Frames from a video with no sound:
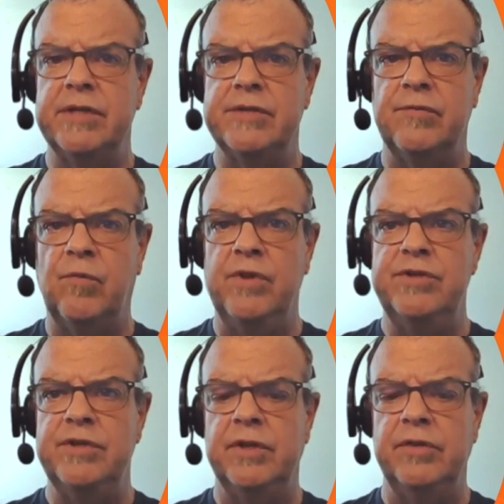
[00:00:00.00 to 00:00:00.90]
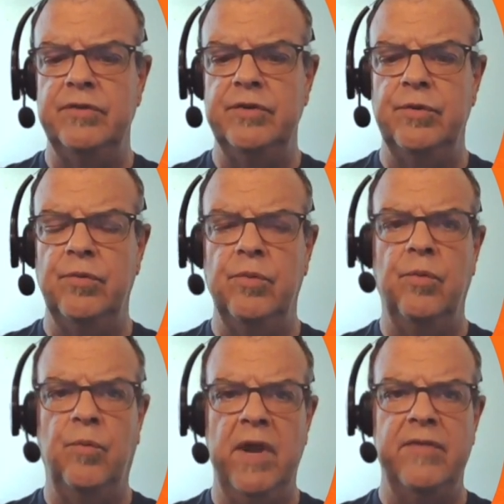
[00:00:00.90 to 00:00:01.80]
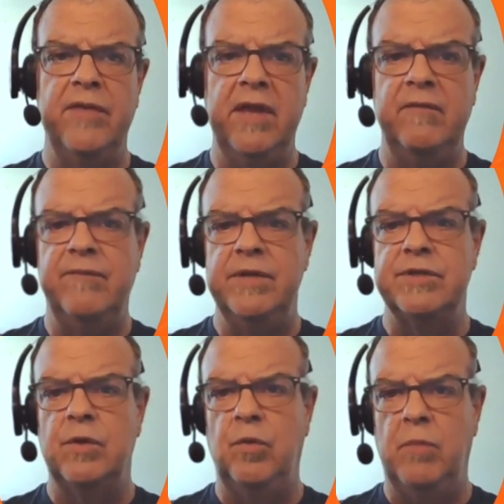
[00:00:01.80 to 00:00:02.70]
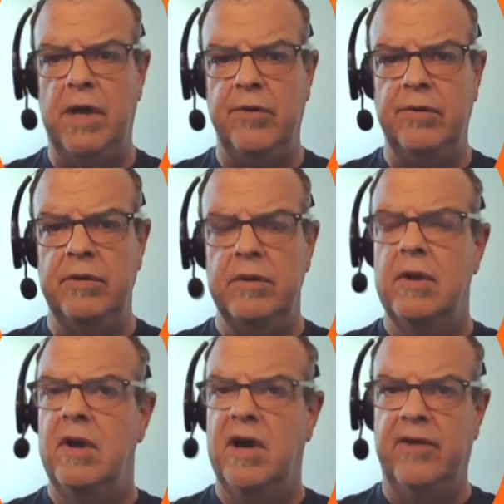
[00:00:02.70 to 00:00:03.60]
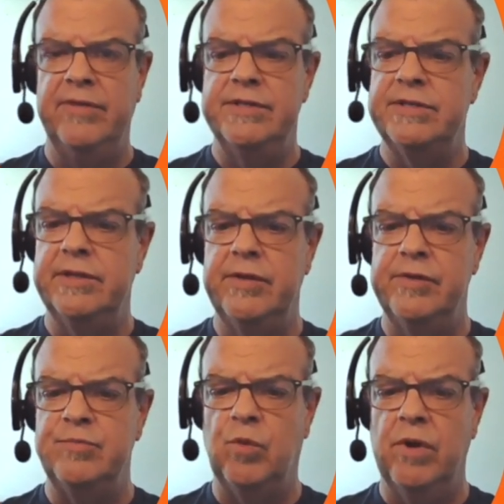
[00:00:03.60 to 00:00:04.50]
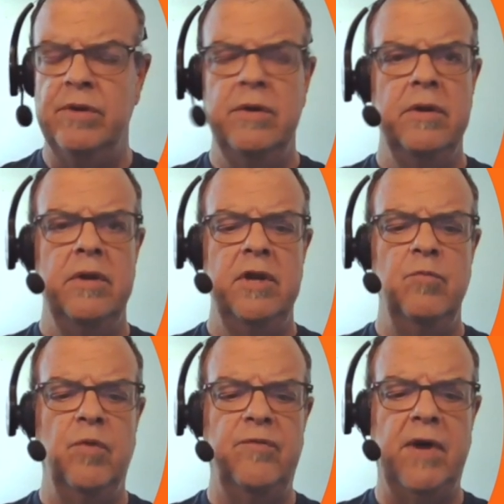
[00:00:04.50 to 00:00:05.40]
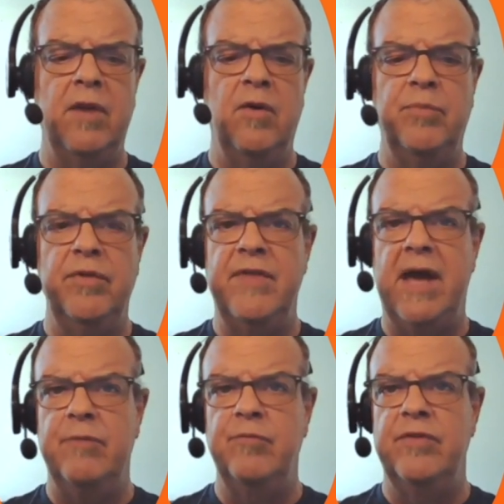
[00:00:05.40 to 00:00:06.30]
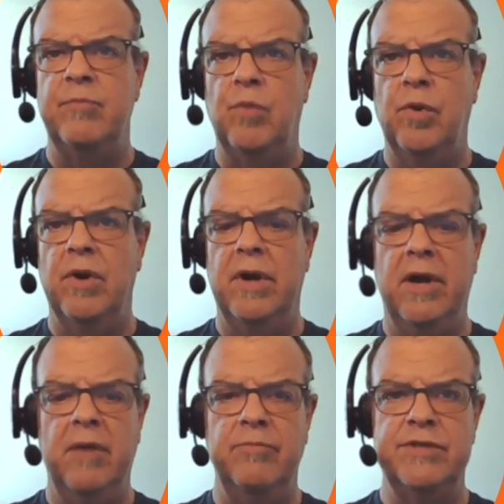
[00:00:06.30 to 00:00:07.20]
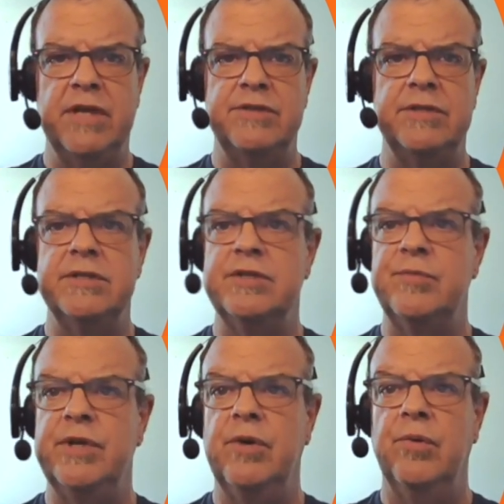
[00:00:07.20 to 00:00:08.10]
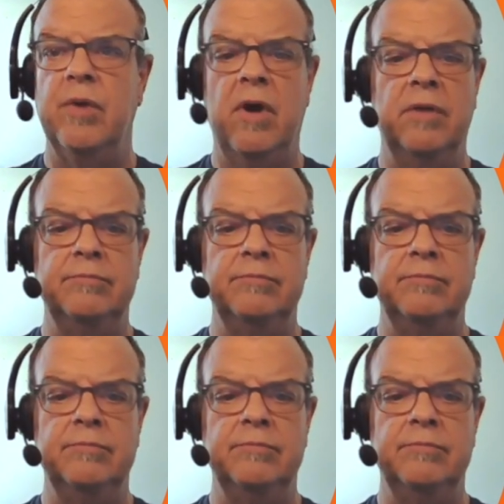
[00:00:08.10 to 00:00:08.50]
of what you can do with a physical model. Obviously, there's more, and we'll follow up with that with more sessions as we go along.